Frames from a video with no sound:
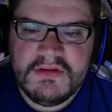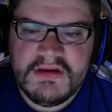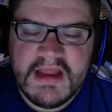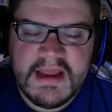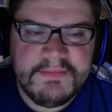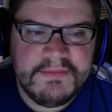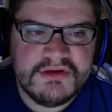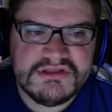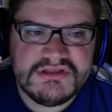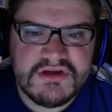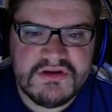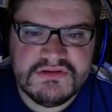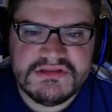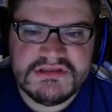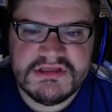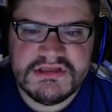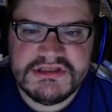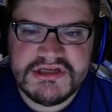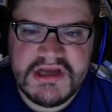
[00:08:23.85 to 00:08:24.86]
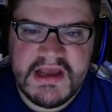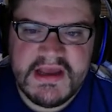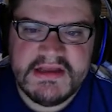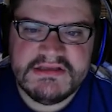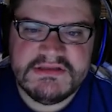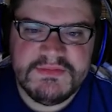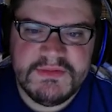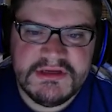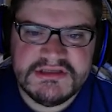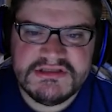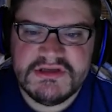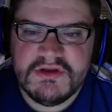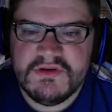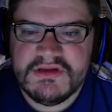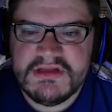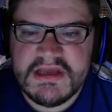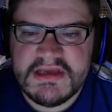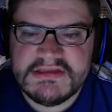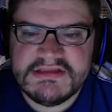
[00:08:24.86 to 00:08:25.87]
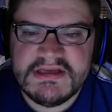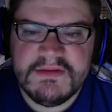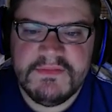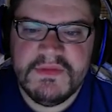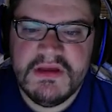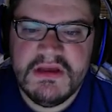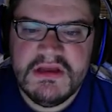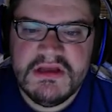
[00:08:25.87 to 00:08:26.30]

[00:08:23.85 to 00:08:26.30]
Neighbors goes to the Giants. Minnesota takes him.